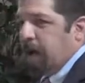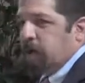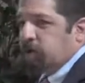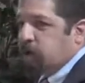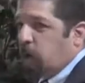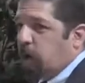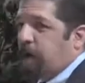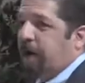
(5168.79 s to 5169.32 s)

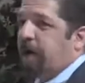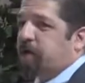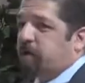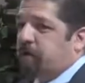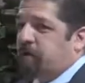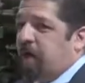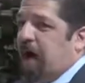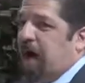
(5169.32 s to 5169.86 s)
Certainly as a
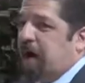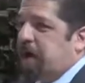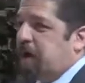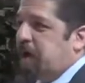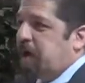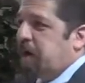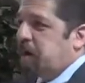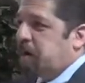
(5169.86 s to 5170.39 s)
divine,
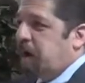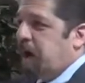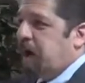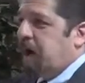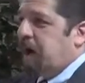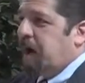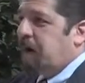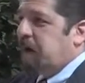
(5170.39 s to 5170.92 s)

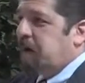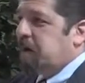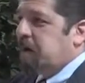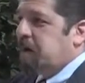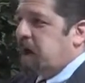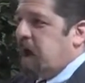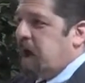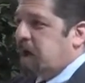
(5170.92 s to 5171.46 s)

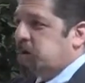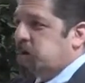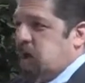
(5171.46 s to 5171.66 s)
He's